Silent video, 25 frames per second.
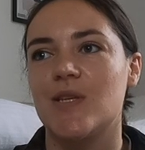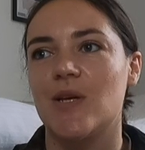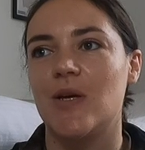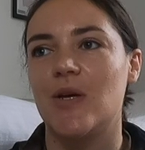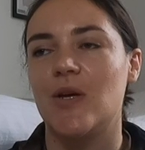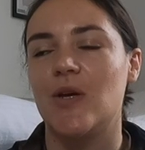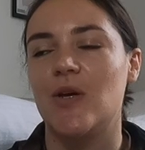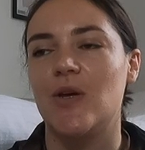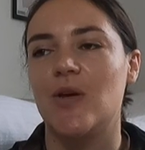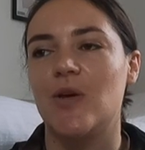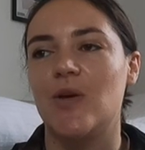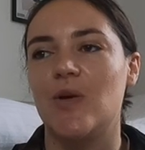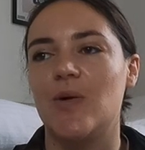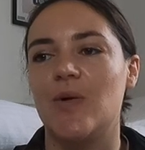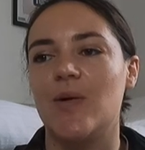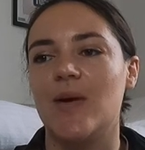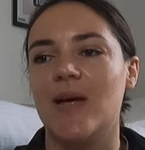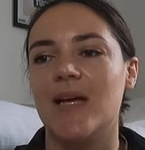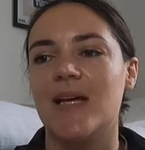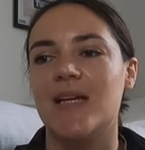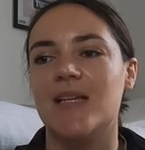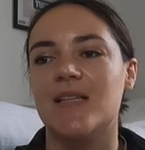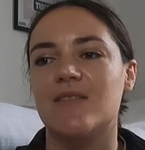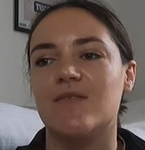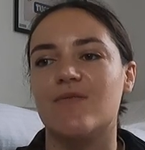who
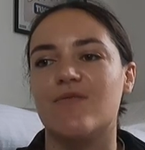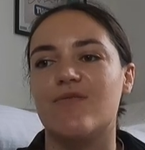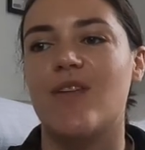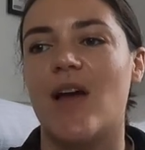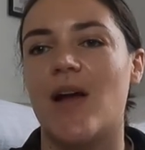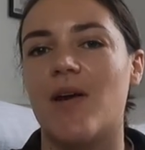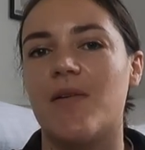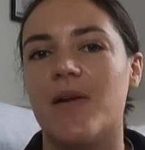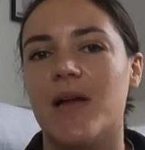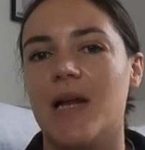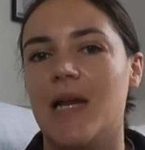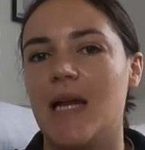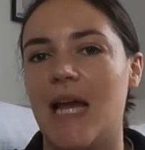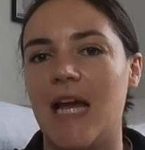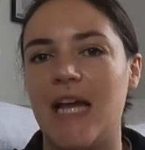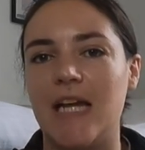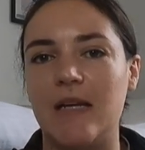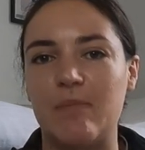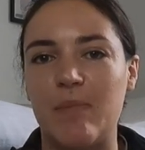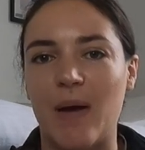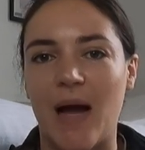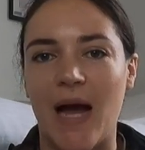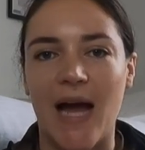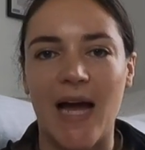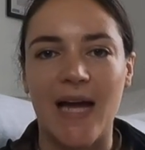is very
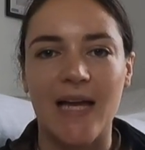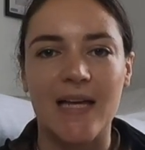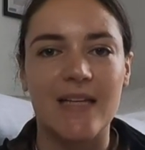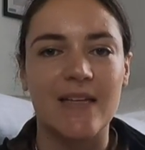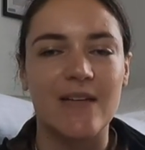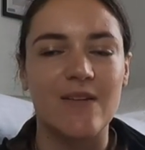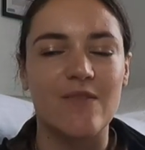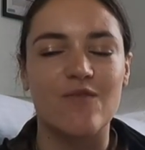laid back,